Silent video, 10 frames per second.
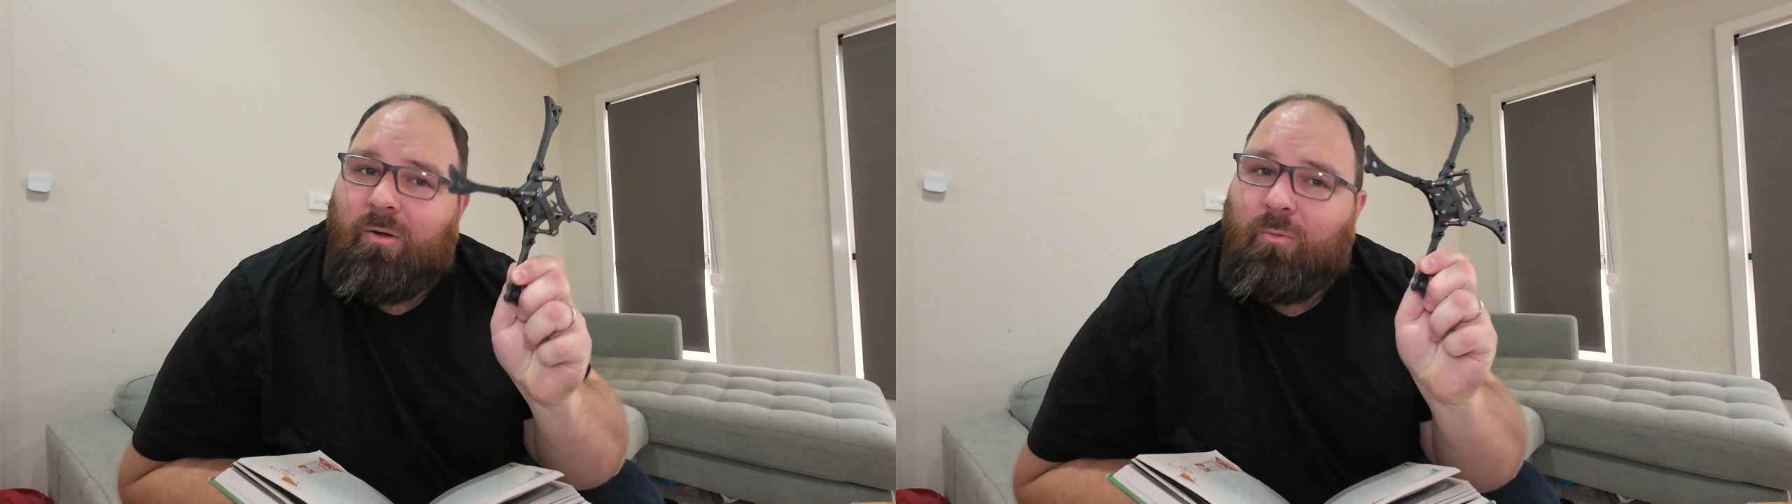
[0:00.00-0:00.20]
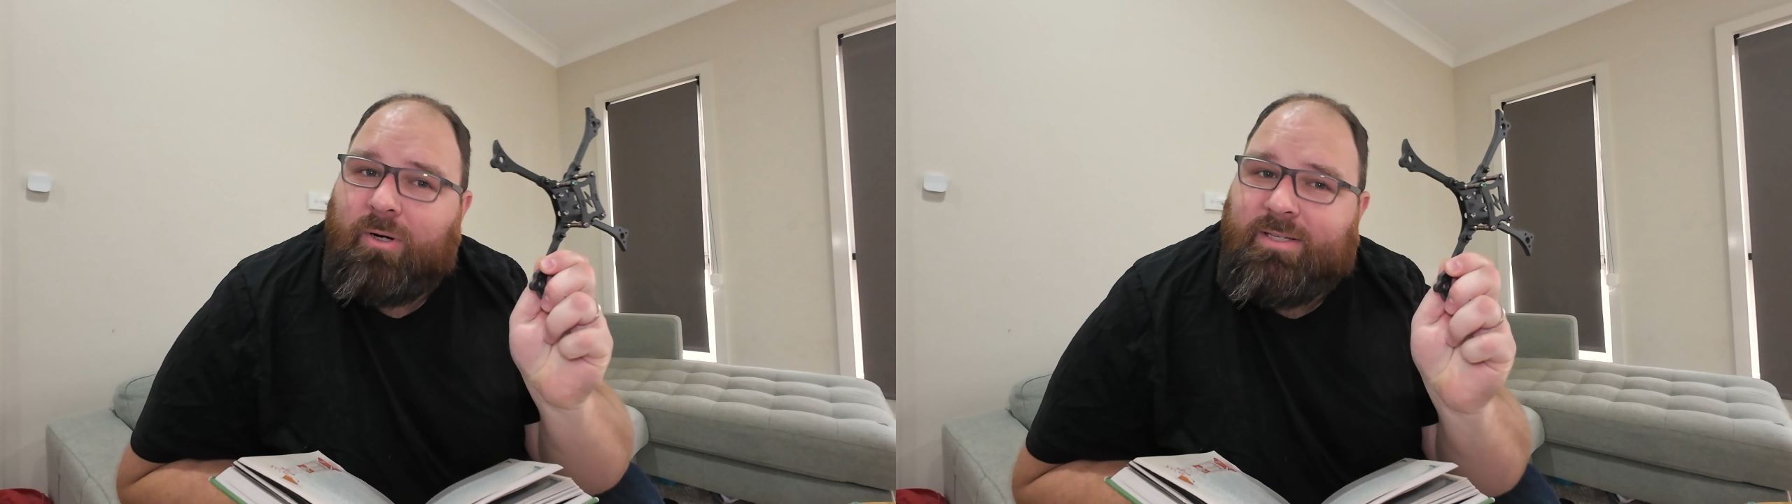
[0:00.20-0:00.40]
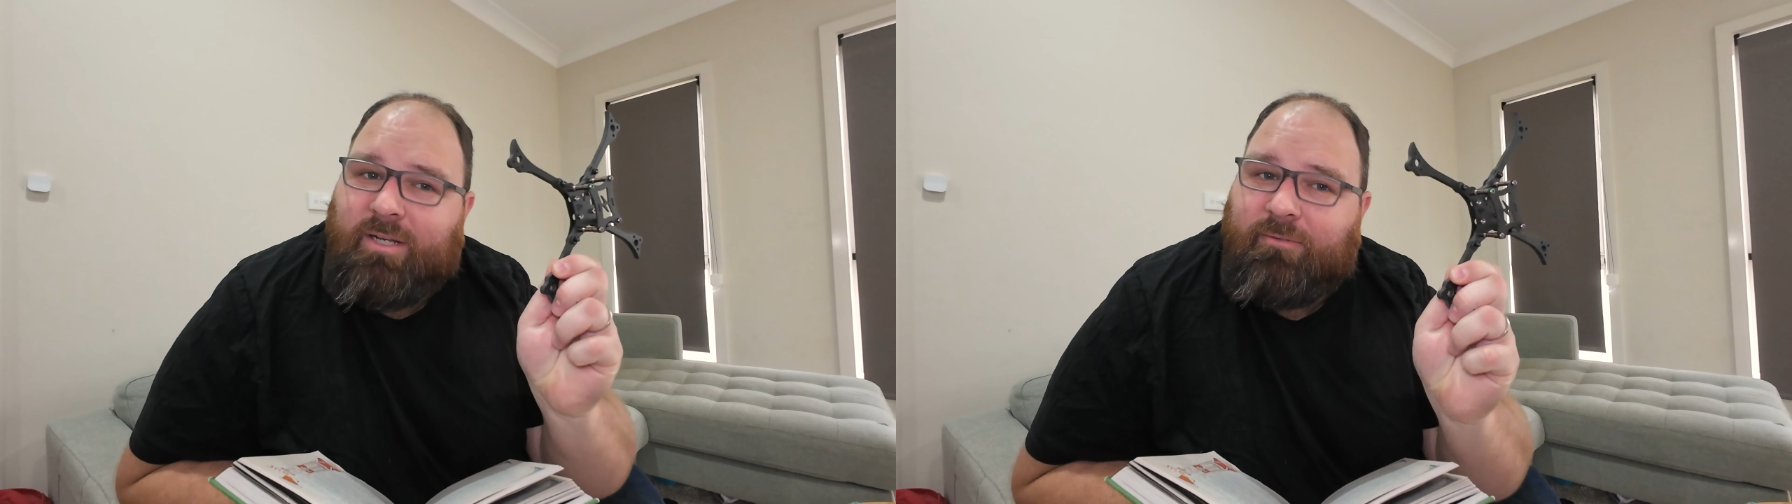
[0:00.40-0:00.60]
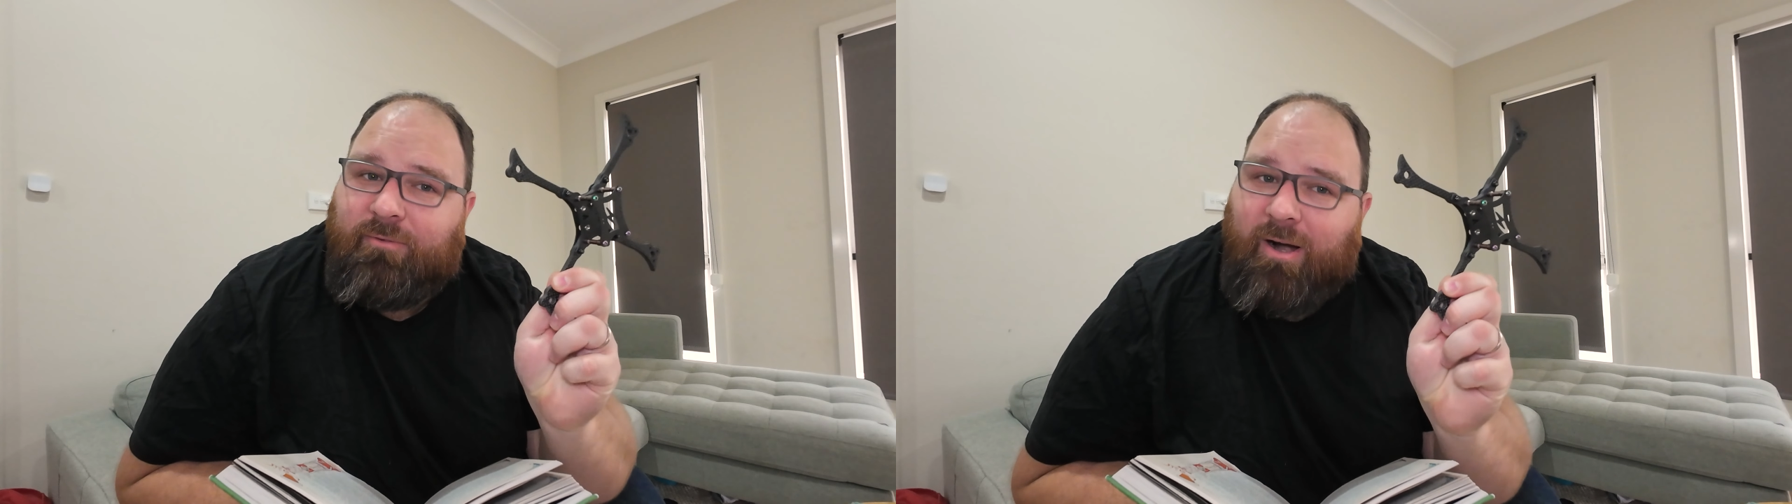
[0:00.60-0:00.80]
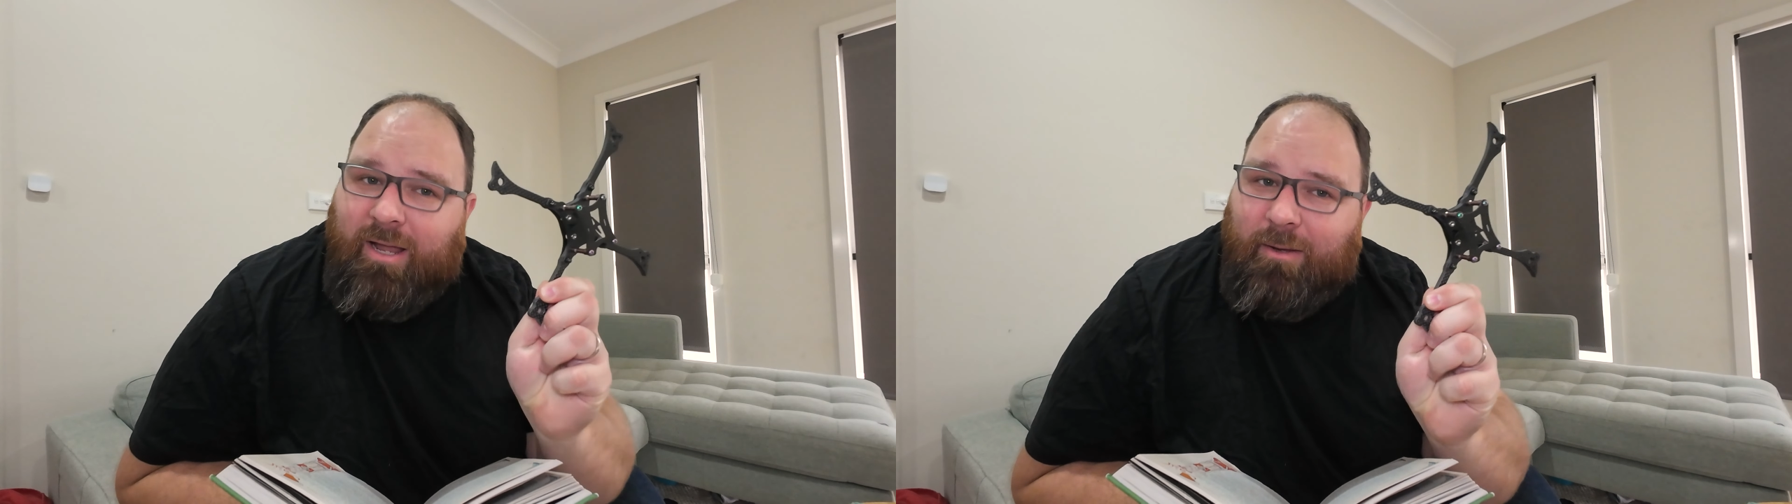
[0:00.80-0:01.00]
what is in a
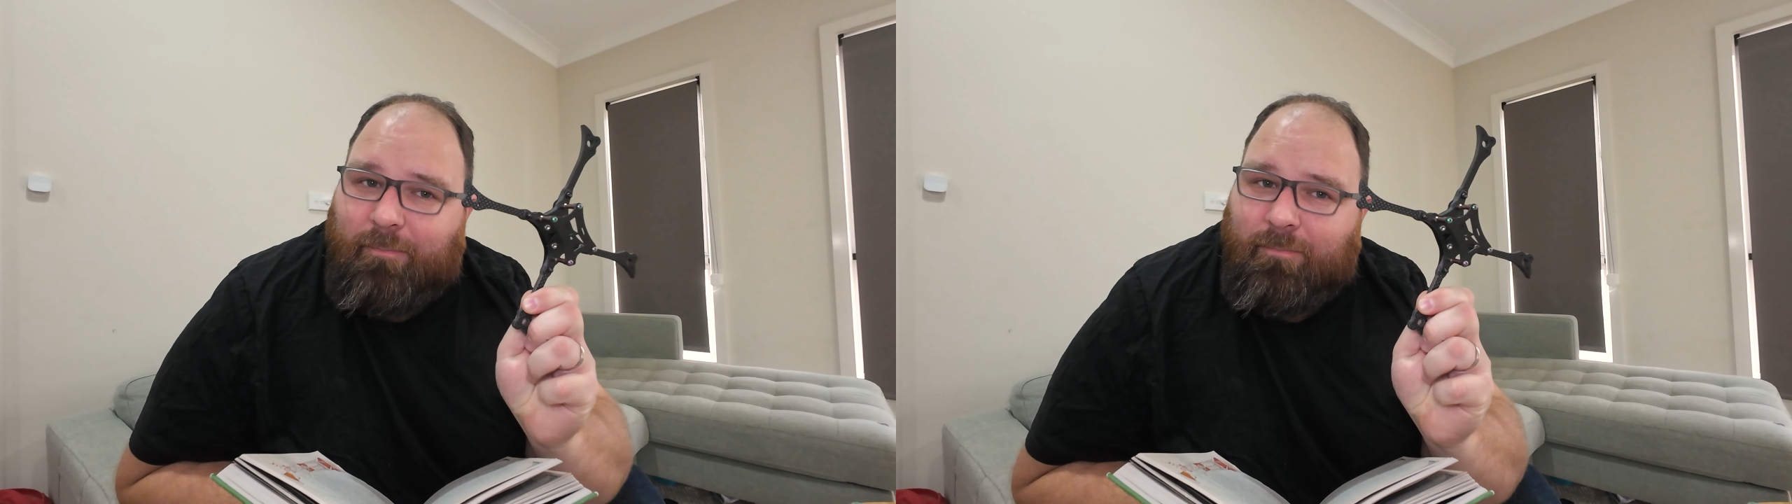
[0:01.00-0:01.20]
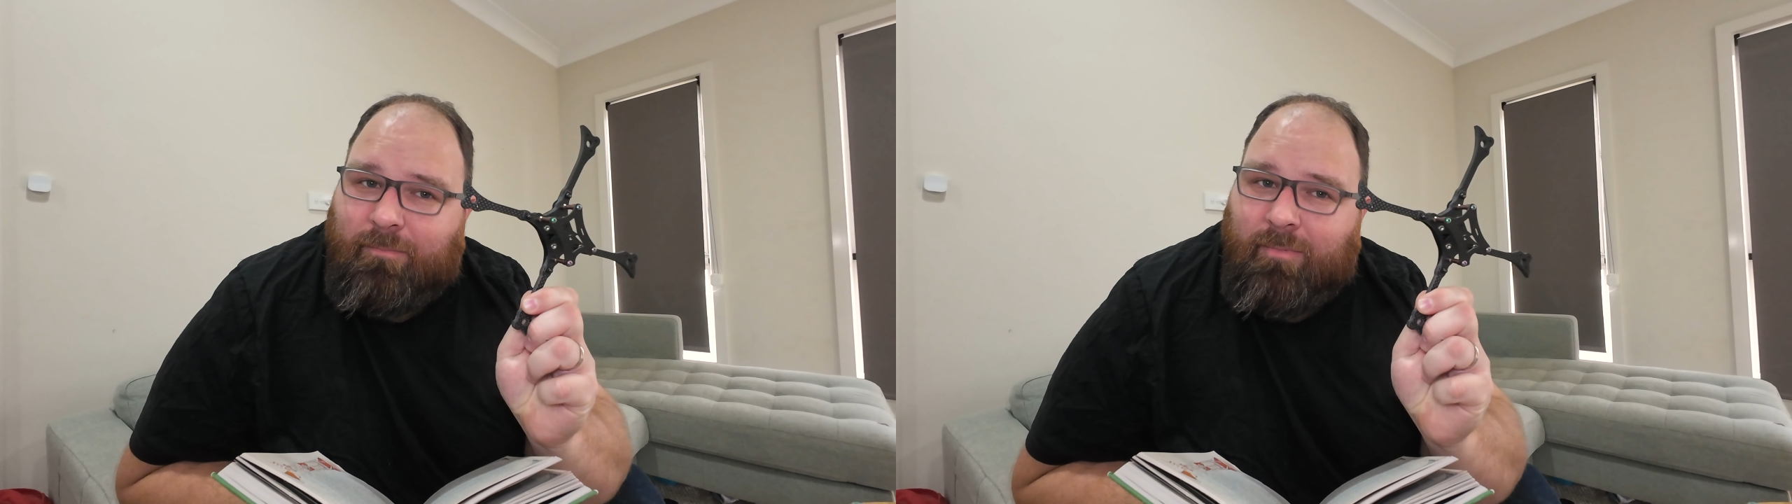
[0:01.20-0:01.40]
frame?